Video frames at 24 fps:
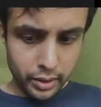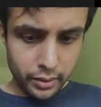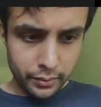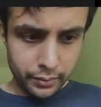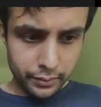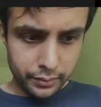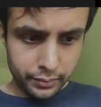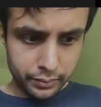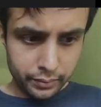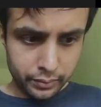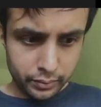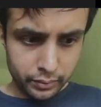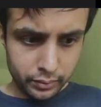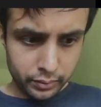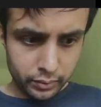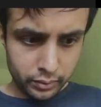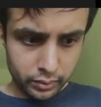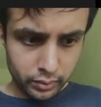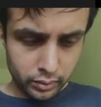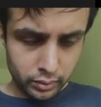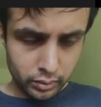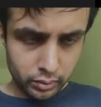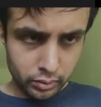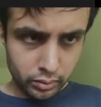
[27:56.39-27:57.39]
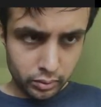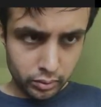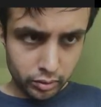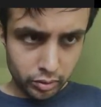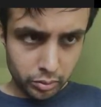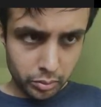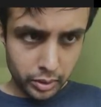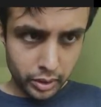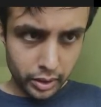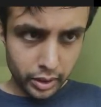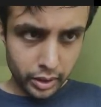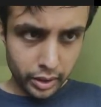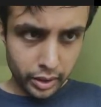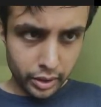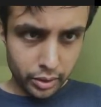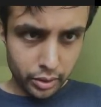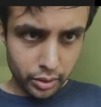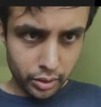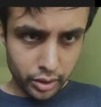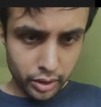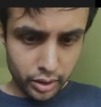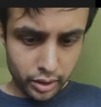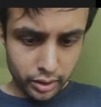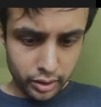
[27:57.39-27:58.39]
I'm gonna git
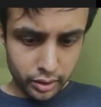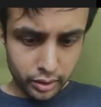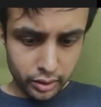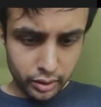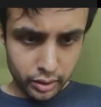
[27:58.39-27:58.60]
ignore.